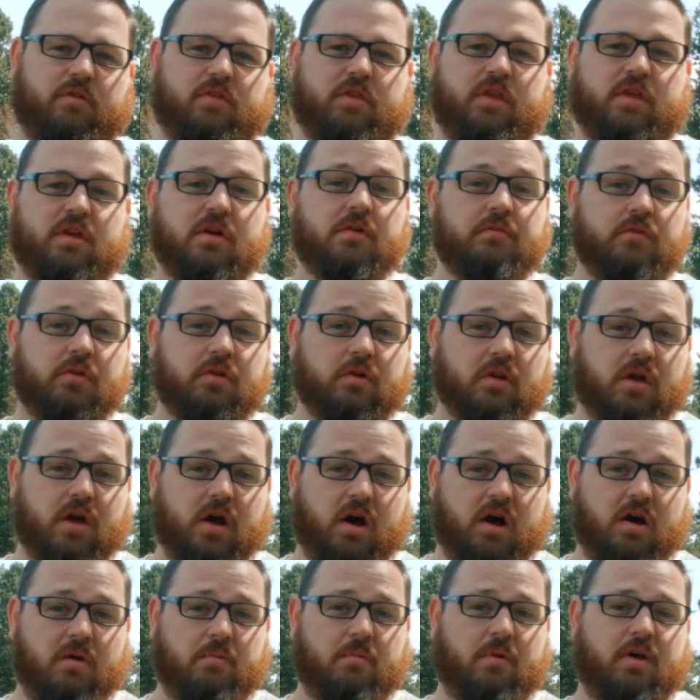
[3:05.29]
the interview to
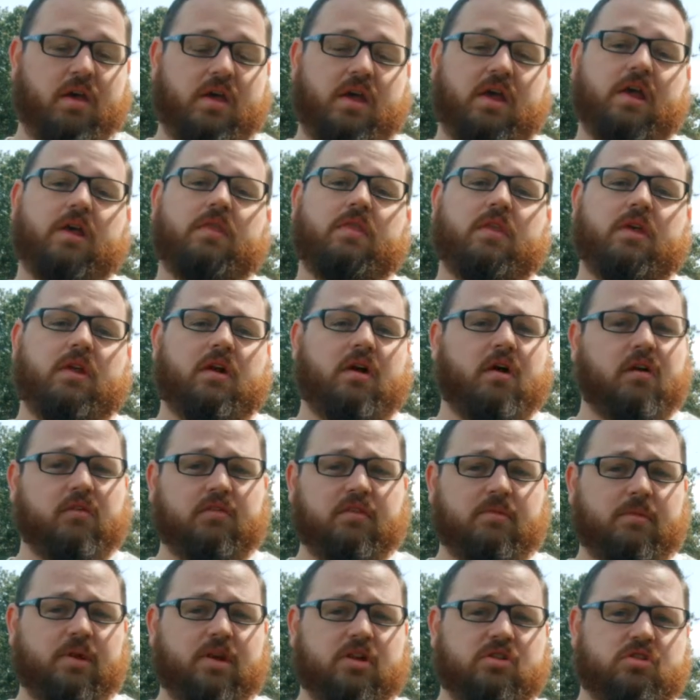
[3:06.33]
come, and then
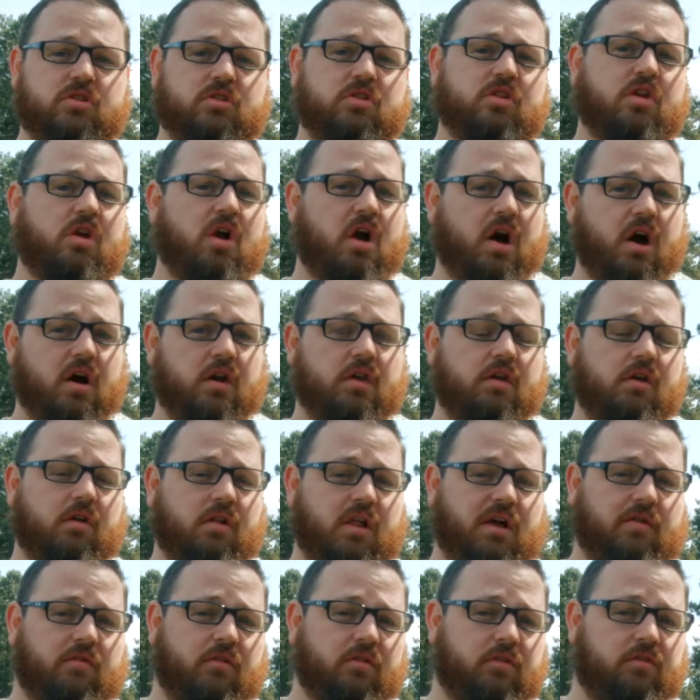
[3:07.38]
also make sure your audio
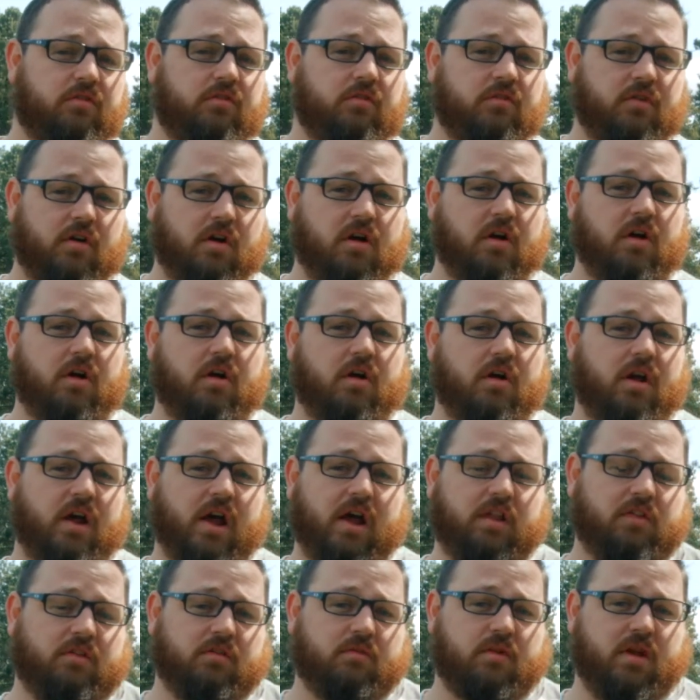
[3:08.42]
levels are
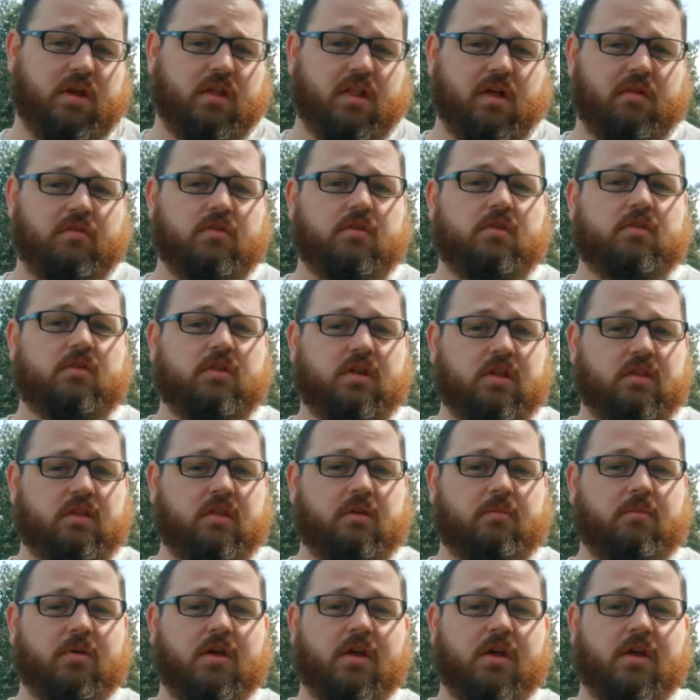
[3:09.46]
at the right level you need them.